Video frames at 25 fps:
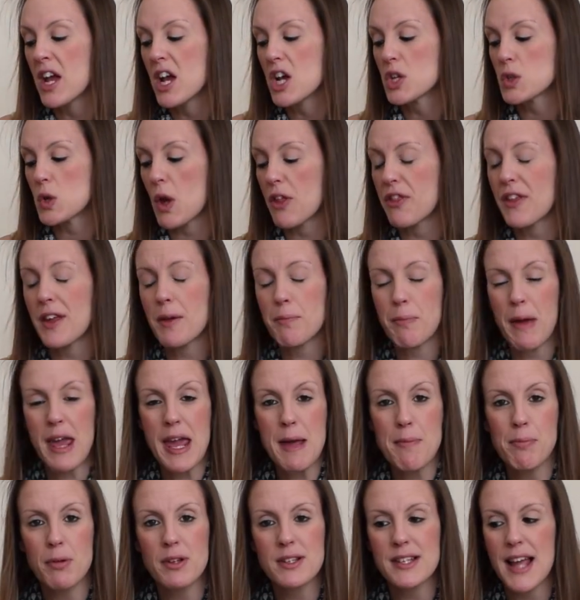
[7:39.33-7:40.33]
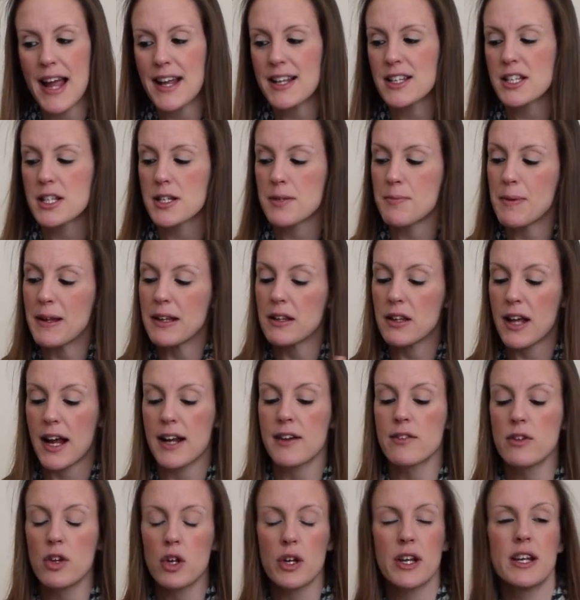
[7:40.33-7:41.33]
So I think people tend to be
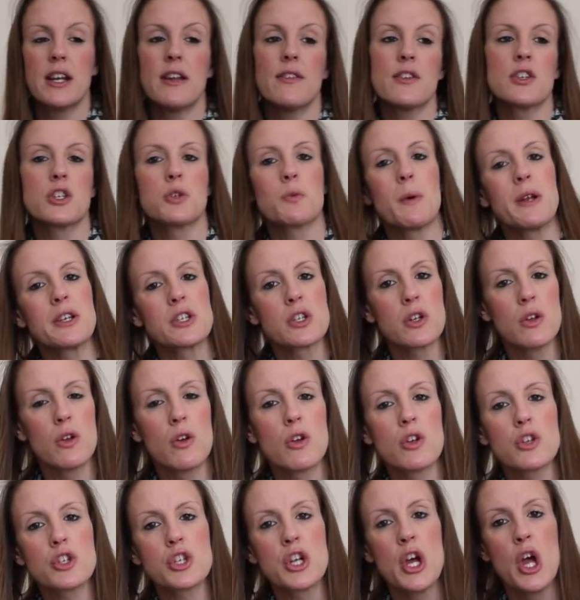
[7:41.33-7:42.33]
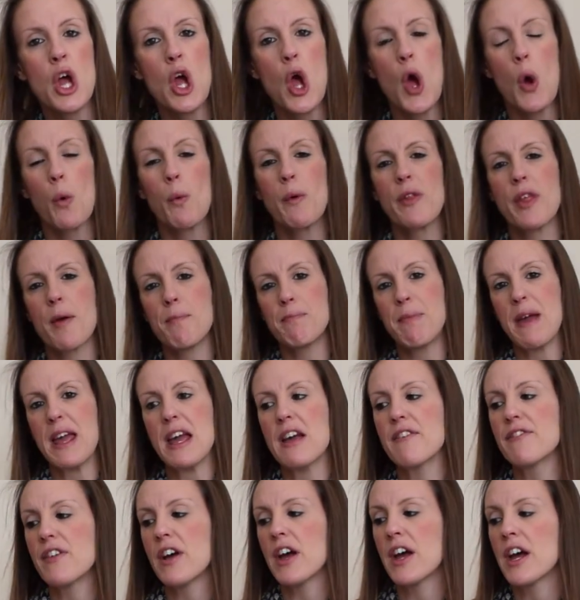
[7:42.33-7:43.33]
kind of looking at the Switch launch with a bit
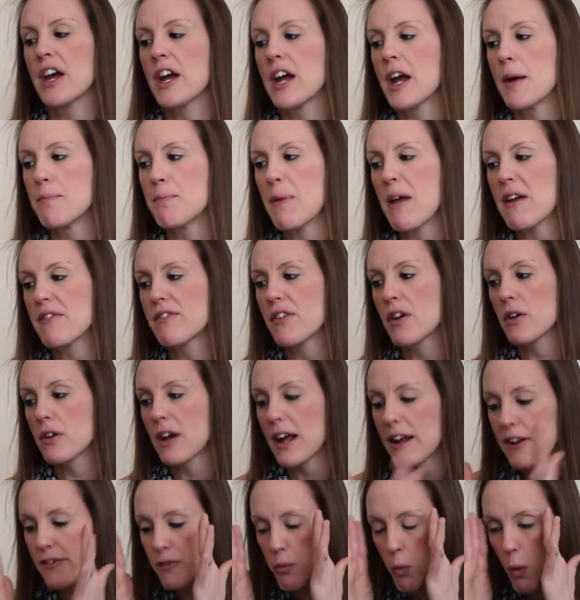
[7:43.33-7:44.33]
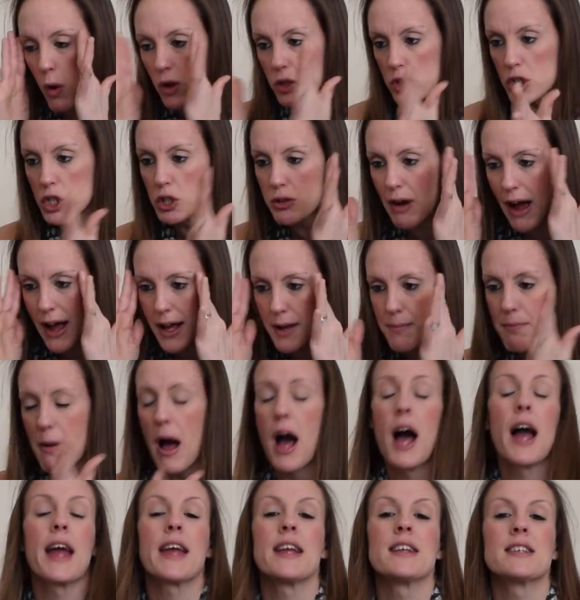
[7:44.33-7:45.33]
of a kind of one-track
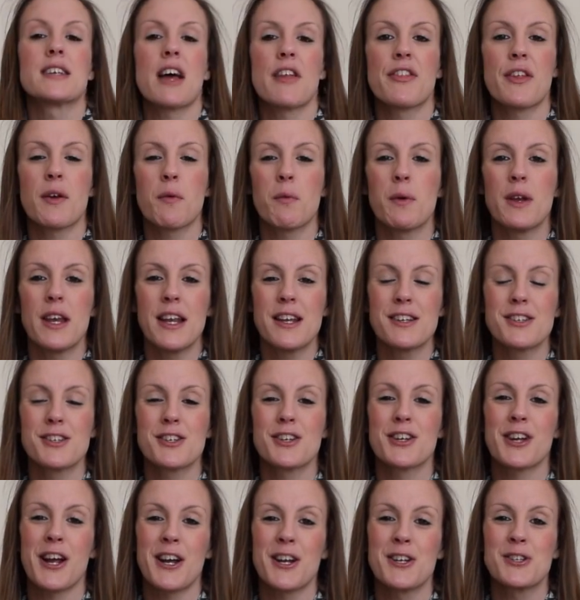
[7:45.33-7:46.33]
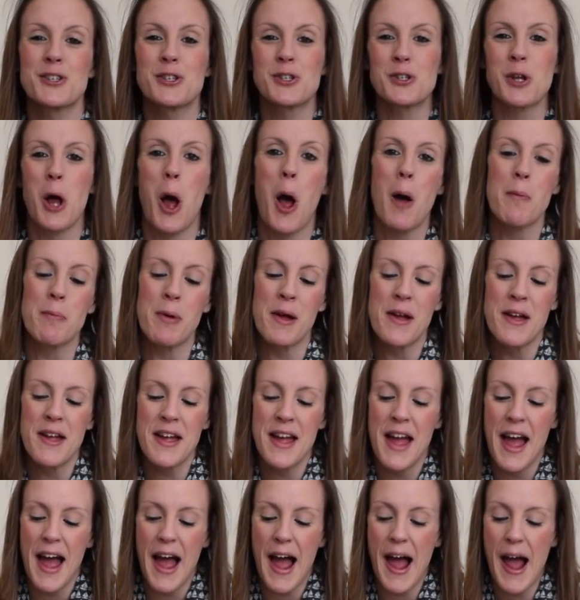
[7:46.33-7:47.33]
mind. I think we need to kind of stop
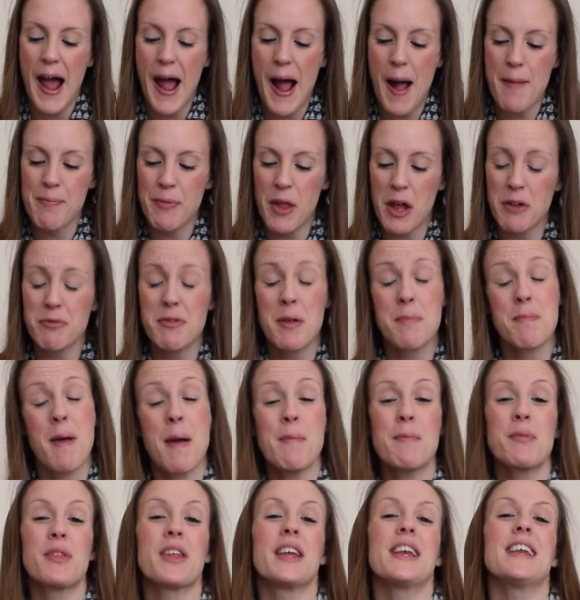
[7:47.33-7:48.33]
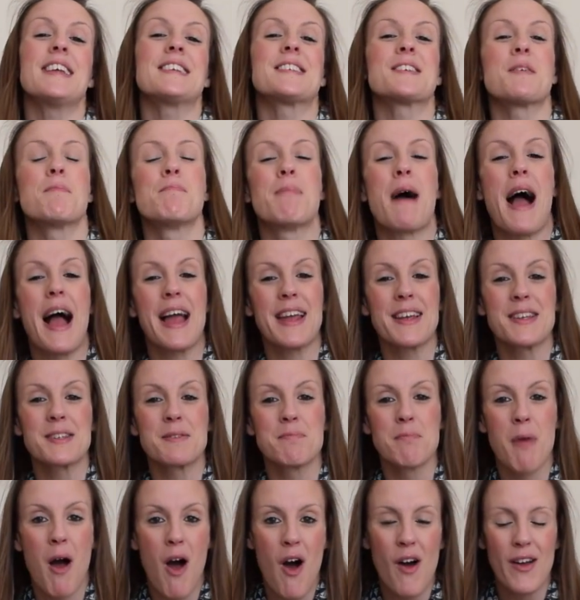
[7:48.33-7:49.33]
and remember that it's a buyer's
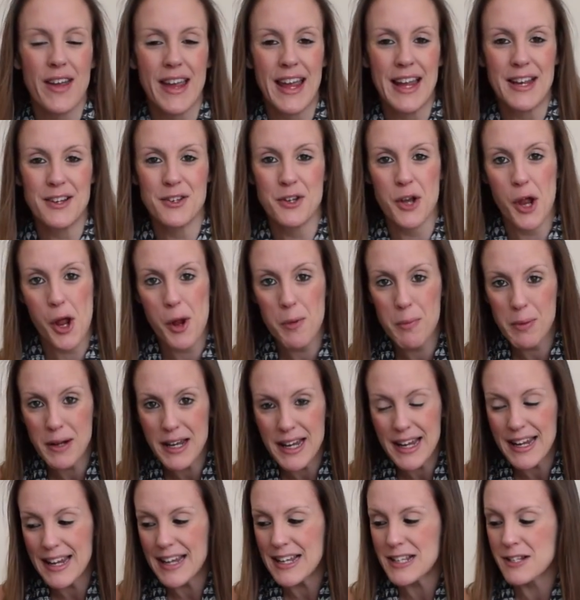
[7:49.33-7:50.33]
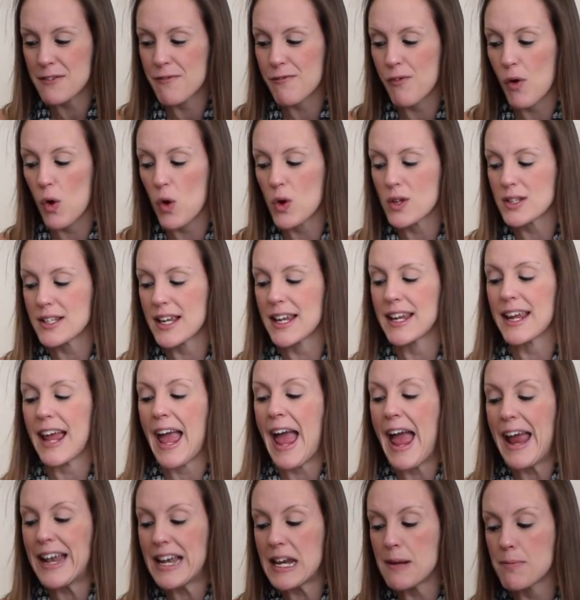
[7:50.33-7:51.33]
market. Nobody is forcing
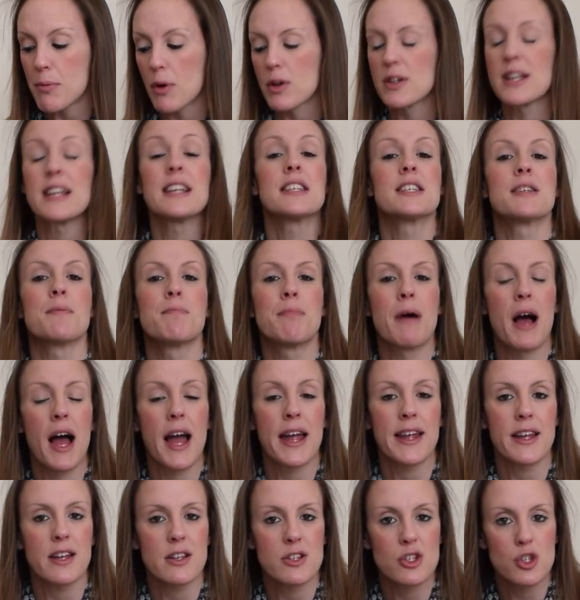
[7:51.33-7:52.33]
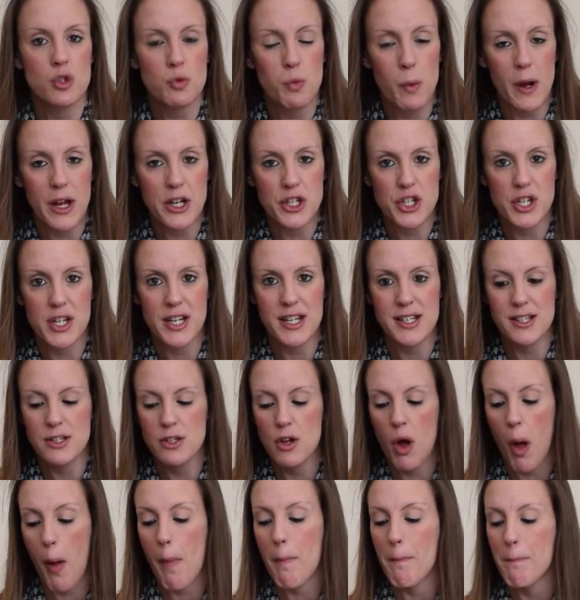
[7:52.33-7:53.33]
anybody to buy a Switch. It is
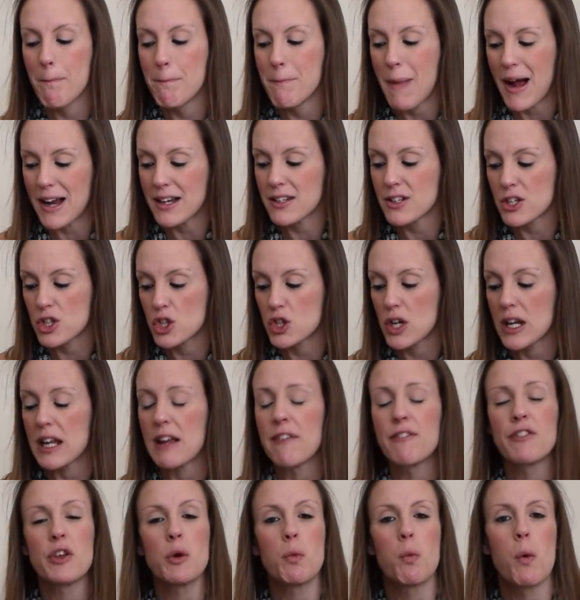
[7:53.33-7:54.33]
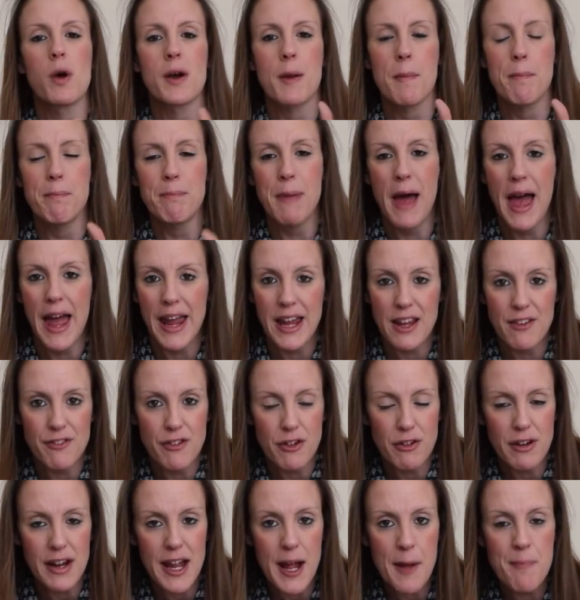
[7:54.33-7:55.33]
not mandatory if you want to pay
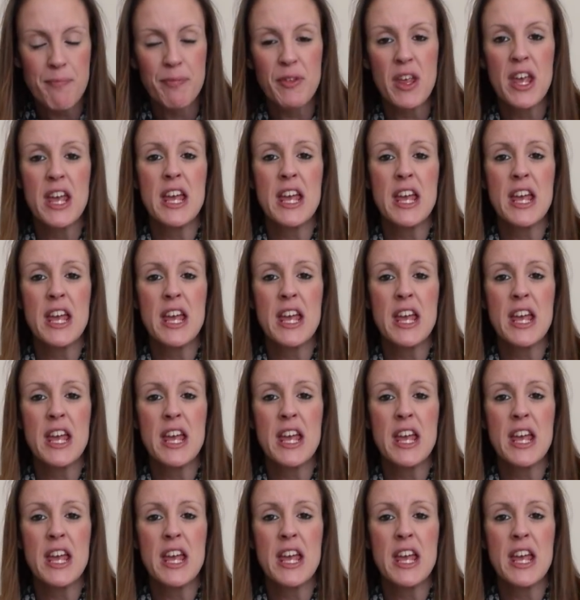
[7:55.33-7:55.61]
for it.